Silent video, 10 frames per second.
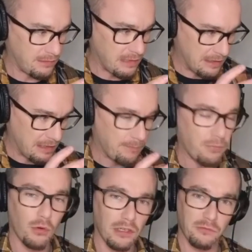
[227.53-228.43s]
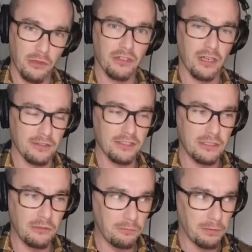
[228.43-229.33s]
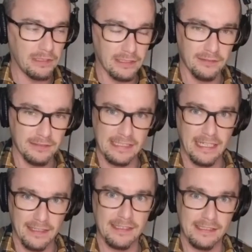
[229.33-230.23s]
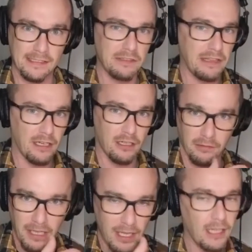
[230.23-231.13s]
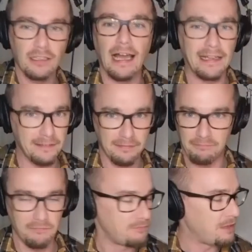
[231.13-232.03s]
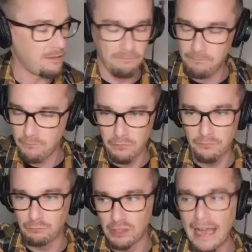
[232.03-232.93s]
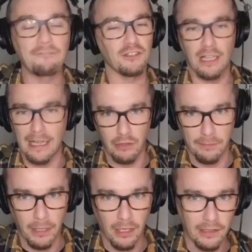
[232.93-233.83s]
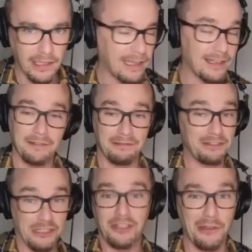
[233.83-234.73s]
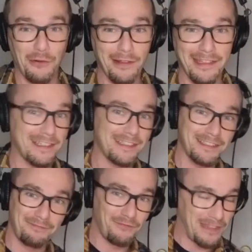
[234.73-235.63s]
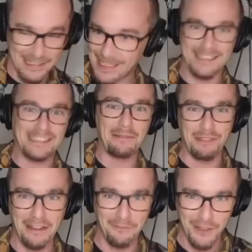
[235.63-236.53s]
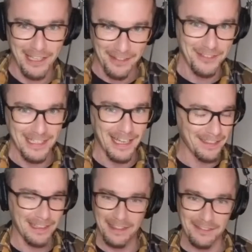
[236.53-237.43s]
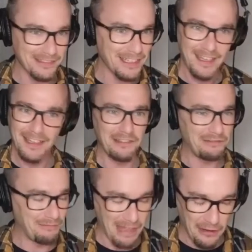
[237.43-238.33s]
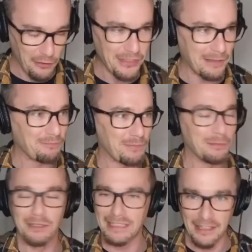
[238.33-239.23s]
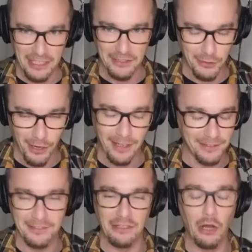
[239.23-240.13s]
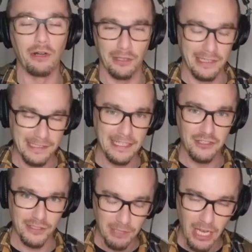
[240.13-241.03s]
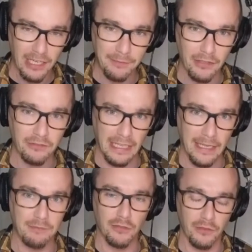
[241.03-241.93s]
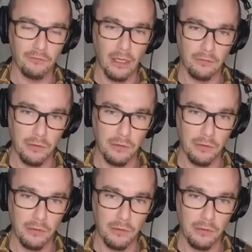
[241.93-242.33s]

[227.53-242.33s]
important with regards to political stances that are aligned line for line with a party. And there's another one that does the exact same thing for the other side. Like, I don't think people need to think too hard to know what organizations I'm talking about in New Hampshire if you're involved with